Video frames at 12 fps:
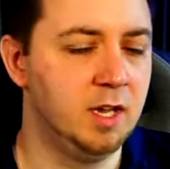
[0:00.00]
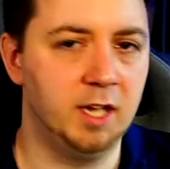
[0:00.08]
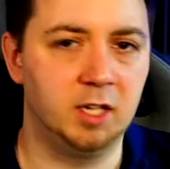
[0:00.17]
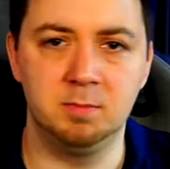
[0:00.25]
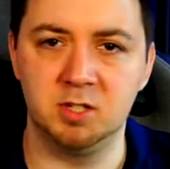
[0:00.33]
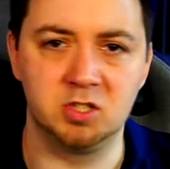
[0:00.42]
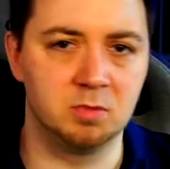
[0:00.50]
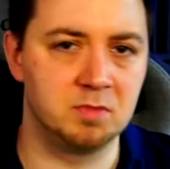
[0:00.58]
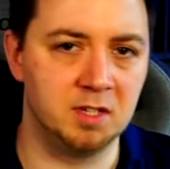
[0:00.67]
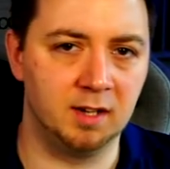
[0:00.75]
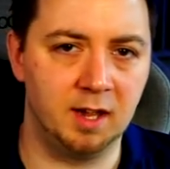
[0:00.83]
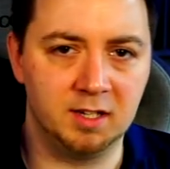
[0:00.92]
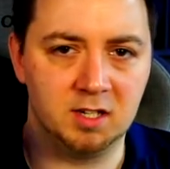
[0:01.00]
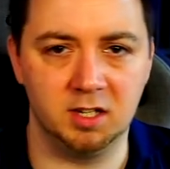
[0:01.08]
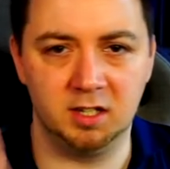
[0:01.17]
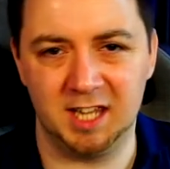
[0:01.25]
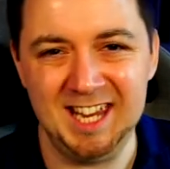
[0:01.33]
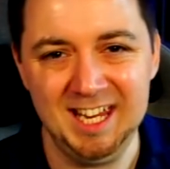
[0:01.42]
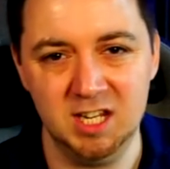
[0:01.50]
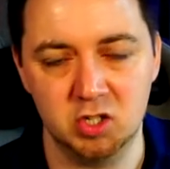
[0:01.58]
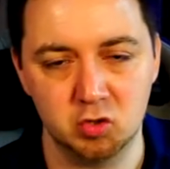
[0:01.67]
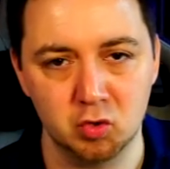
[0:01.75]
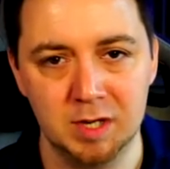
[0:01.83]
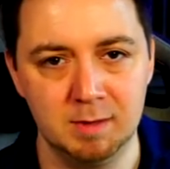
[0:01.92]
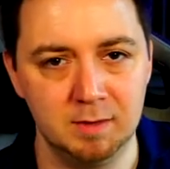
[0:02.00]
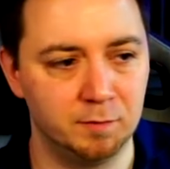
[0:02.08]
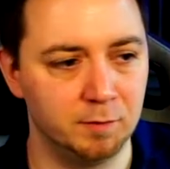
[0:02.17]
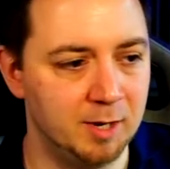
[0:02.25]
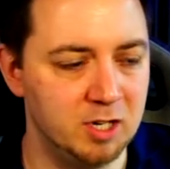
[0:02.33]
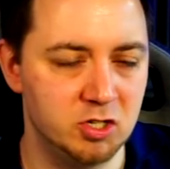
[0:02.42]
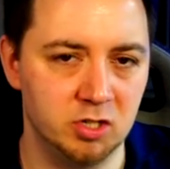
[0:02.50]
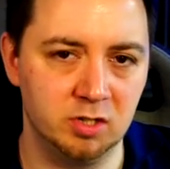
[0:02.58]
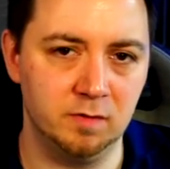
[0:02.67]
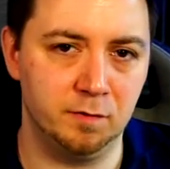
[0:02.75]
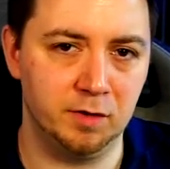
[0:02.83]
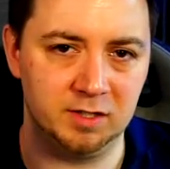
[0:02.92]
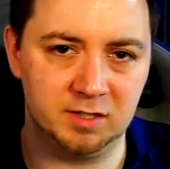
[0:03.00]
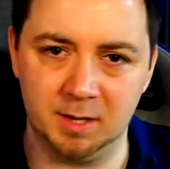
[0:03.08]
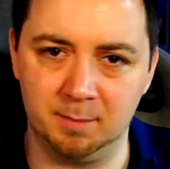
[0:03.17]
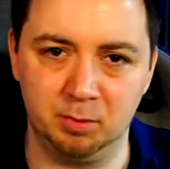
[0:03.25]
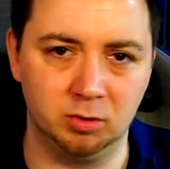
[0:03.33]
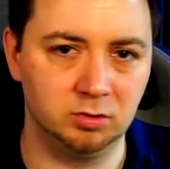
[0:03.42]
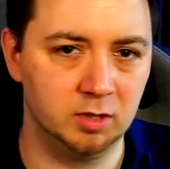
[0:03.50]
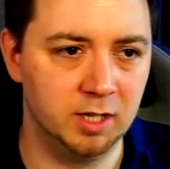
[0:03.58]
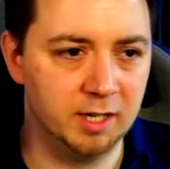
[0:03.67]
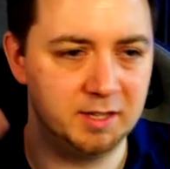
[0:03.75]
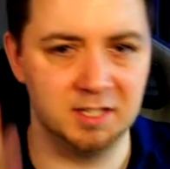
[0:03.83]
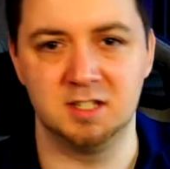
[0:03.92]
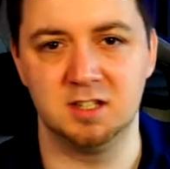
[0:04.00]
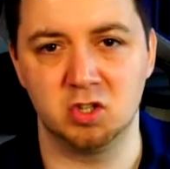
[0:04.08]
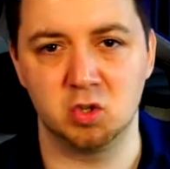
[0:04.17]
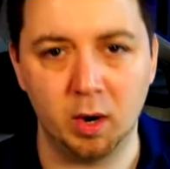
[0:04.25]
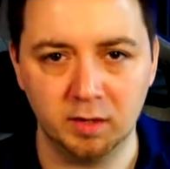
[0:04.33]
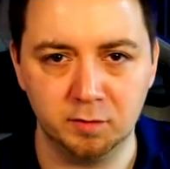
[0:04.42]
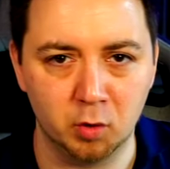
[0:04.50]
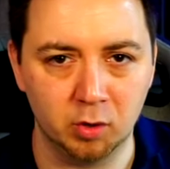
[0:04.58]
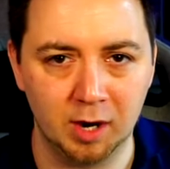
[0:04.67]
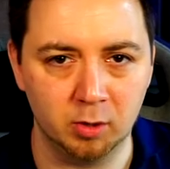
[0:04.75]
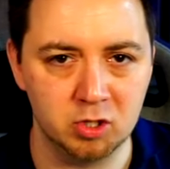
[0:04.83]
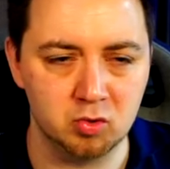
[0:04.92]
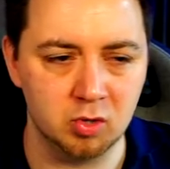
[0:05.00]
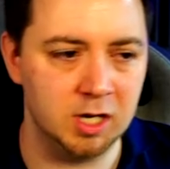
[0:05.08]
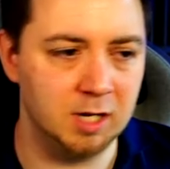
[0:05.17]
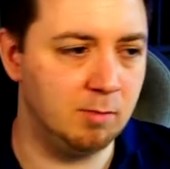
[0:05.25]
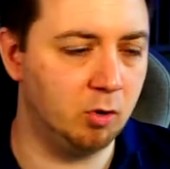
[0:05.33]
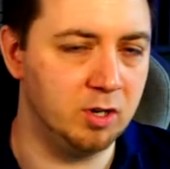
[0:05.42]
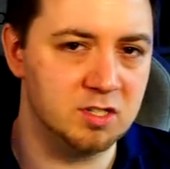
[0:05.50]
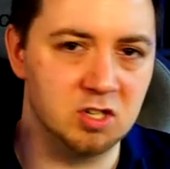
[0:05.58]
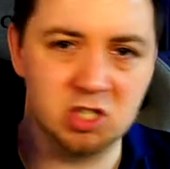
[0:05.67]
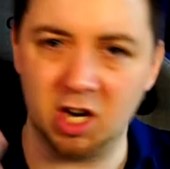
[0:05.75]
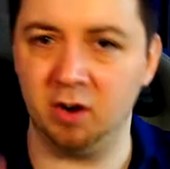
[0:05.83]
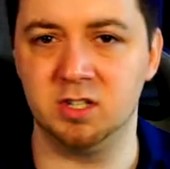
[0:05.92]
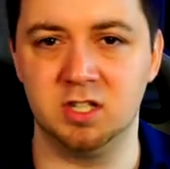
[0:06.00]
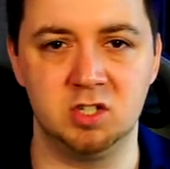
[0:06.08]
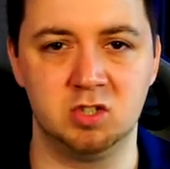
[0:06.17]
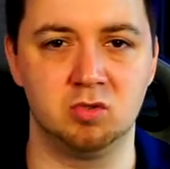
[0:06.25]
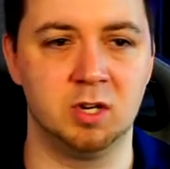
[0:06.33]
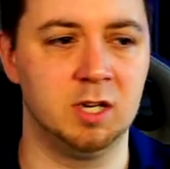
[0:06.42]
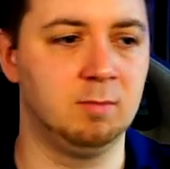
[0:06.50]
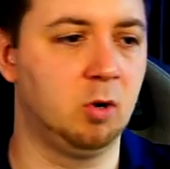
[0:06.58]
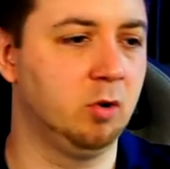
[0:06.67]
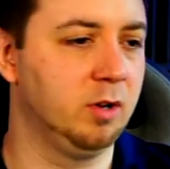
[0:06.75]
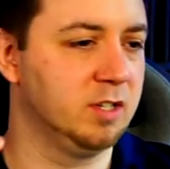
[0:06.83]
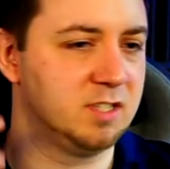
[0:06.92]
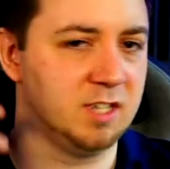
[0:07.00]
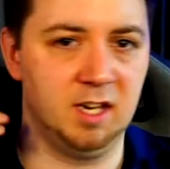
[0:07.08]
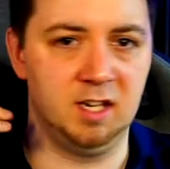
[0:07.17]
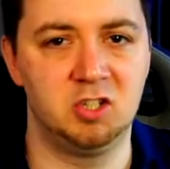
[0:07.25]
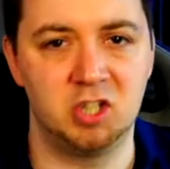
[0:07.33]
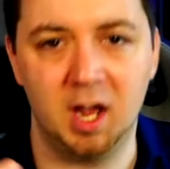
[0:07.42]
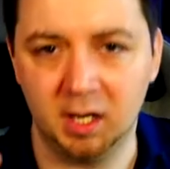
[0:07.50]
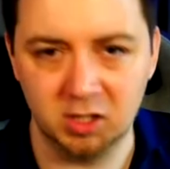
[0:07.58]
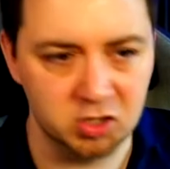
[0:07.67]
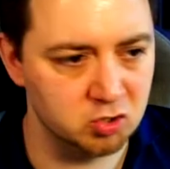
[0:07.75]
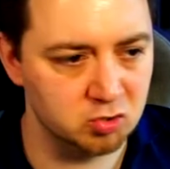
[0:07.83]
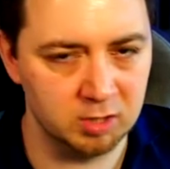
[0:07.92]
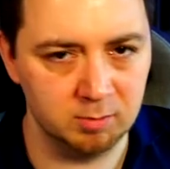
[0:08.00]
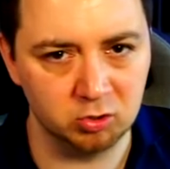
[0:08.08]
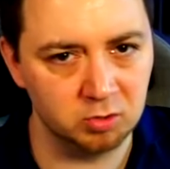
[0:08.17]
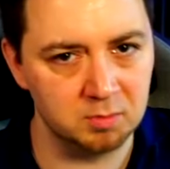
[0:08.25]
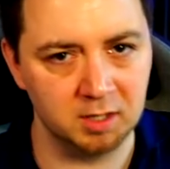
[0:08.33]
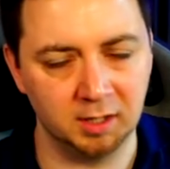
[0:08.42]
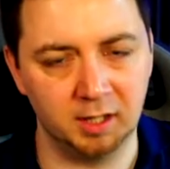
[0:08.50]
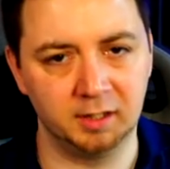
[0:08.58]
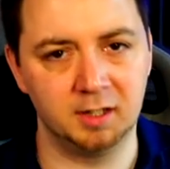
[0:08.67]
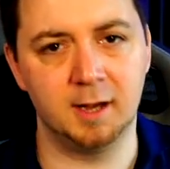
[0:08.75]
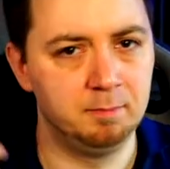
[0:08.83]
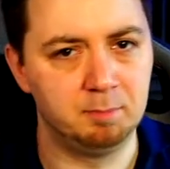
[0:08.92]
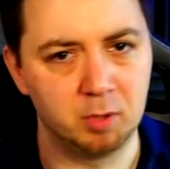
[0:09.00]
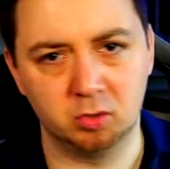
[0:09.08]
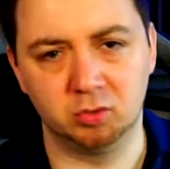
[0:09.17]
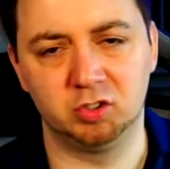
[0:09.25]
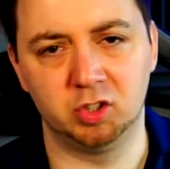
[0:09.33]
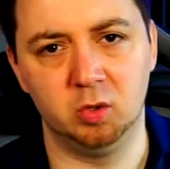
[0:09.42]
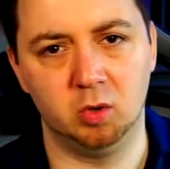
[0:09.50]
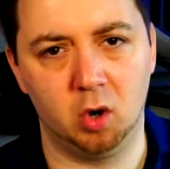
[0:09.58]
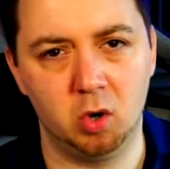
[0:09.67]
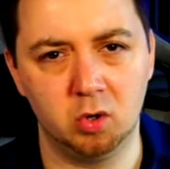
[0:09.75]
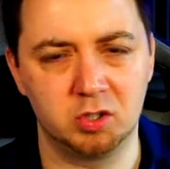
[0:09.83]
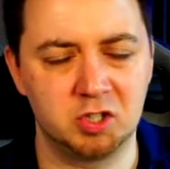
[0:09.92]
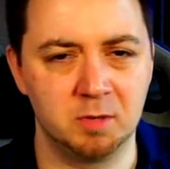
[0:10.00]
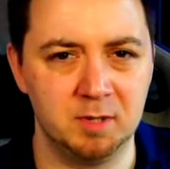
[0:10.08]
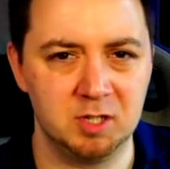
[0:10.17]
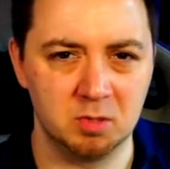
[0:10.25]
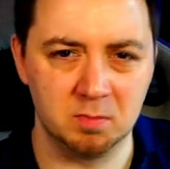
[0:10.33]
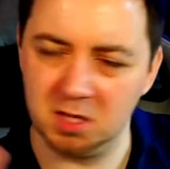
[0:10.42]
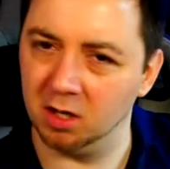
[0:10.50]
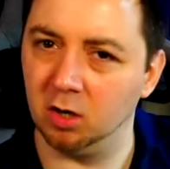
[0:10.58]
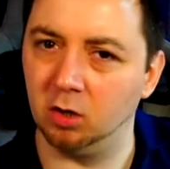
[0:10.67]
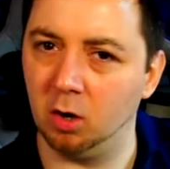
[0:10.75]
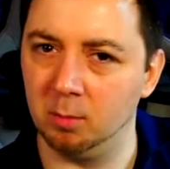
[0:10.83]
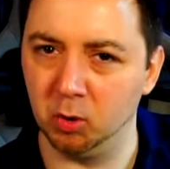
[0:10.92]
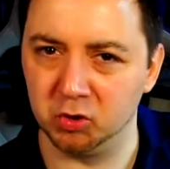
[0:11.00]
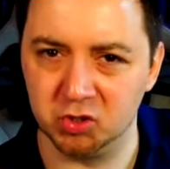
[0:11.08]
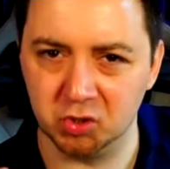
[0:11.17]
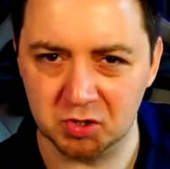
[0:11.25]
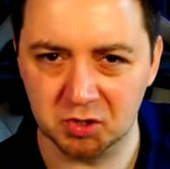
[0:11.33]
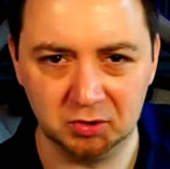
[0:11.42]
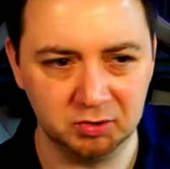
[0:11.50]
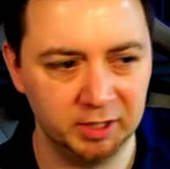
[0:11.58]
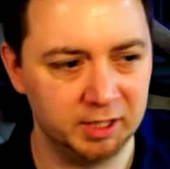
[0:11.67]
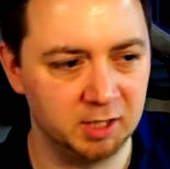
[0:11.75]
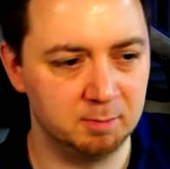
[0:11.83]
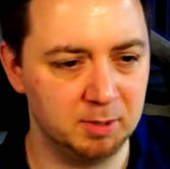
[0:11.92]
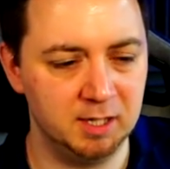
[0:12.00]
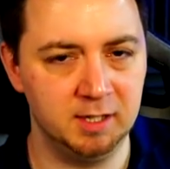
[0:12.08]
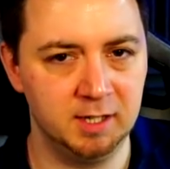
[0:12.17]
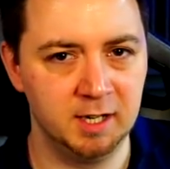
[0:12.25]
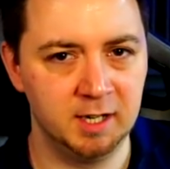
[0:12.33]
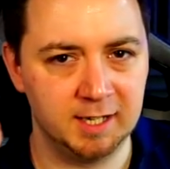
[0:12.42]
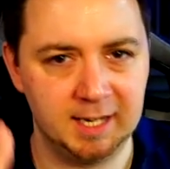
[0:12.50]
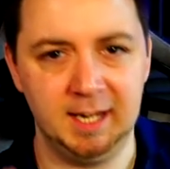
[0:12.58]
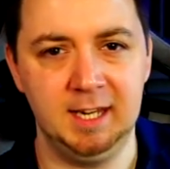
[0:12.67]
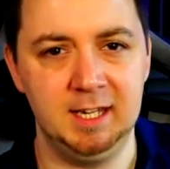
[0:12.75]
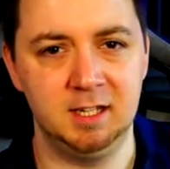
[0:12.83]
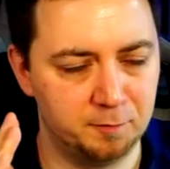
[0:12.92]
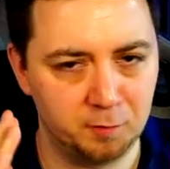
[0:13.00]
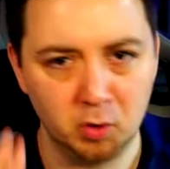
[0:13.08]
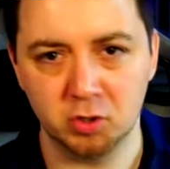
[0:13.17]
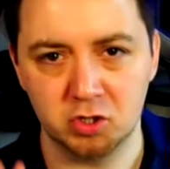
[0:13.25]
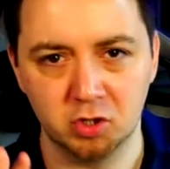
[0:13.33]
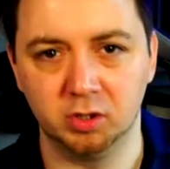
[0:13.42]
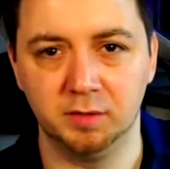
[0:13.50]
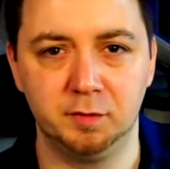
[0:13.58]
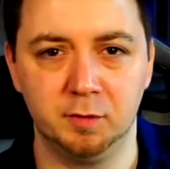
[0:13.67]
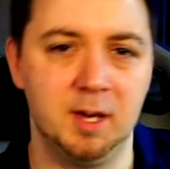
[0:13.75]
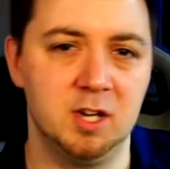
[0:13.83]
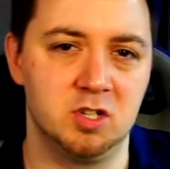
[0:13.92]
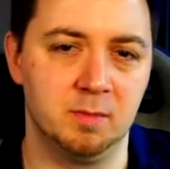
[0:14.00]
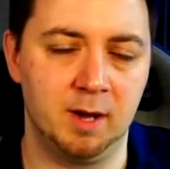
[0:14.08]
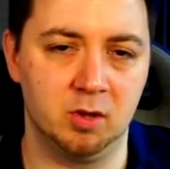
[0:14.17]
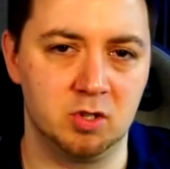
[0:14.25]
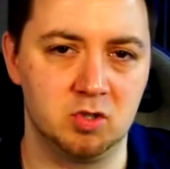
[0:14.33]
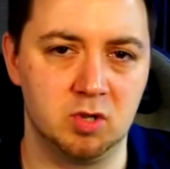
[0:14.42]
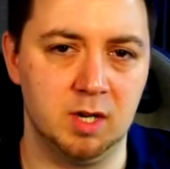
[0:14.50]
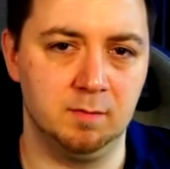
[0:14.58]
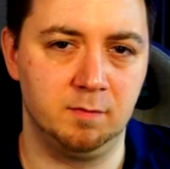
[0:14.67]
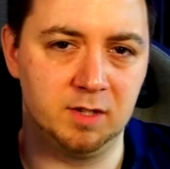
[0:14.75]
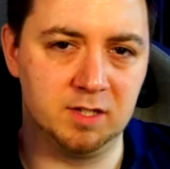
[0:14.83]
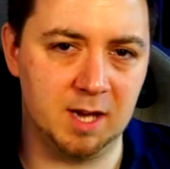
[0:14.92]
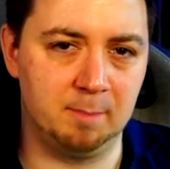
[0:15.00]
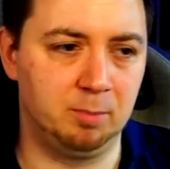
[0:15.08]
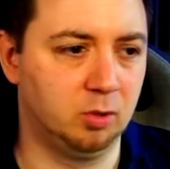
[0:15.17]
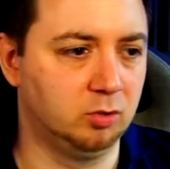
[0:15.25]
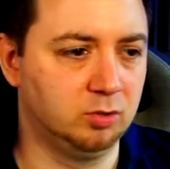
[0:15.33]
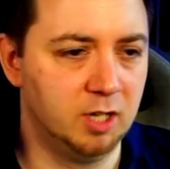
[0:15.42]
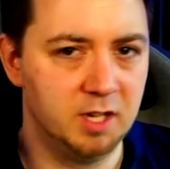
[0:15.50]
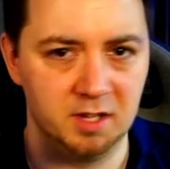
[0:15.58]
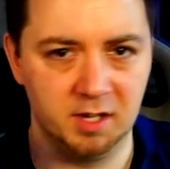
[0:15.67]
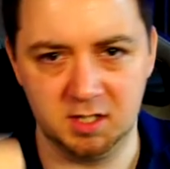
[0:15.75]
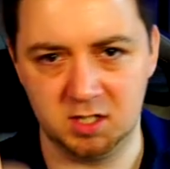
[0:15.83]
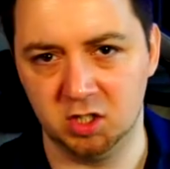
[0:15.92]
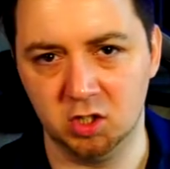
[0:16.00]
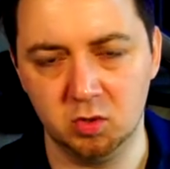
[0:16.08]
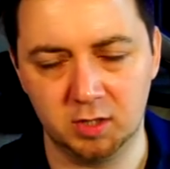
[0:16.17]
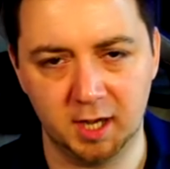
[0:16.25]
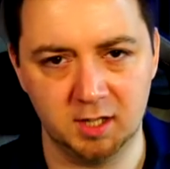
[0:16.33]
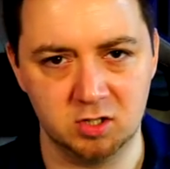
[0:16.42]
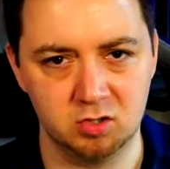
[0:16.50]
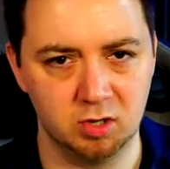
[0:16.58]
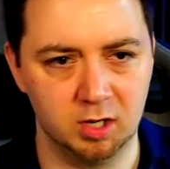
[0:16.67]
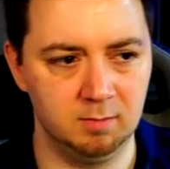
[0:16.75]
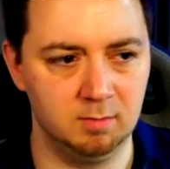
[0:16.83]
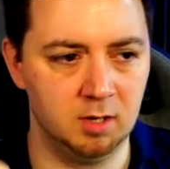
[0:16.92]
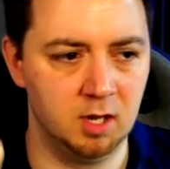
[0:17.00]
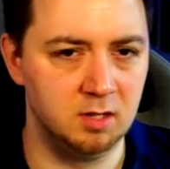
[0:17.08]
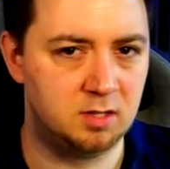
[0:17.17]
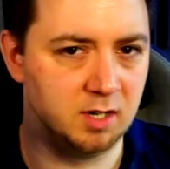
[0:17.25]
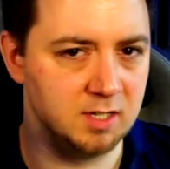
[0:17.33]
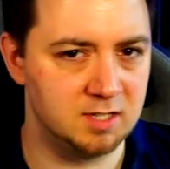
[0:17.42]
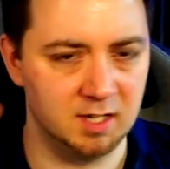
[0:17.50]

It could be something like key stream information. For example, this is a 24 hour stream or it's a charity stream or it's a challenge stream or something like that. But also hooks can be something a lot more subtle. It can be key functional information about the stream. For example, that it's a UK stream, that it's an